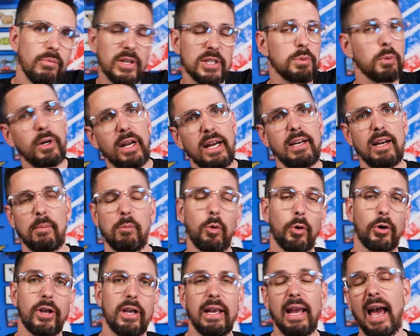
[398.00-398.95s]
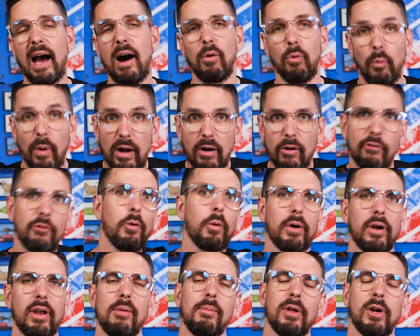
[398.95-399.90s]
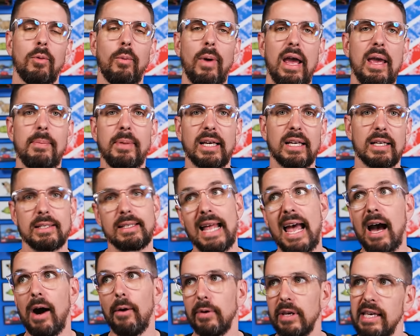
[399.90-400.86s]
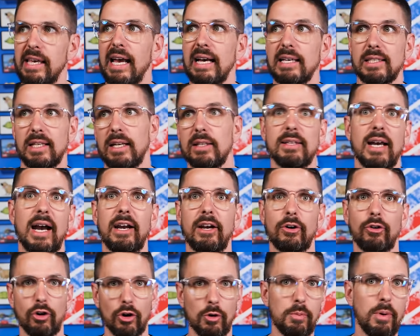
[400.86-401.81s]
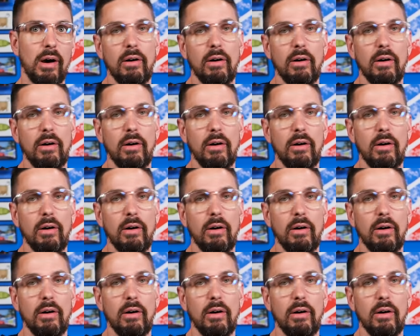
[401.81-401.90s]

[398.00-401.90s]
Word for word: this would end up working out well for him in a way, because now he has an entire group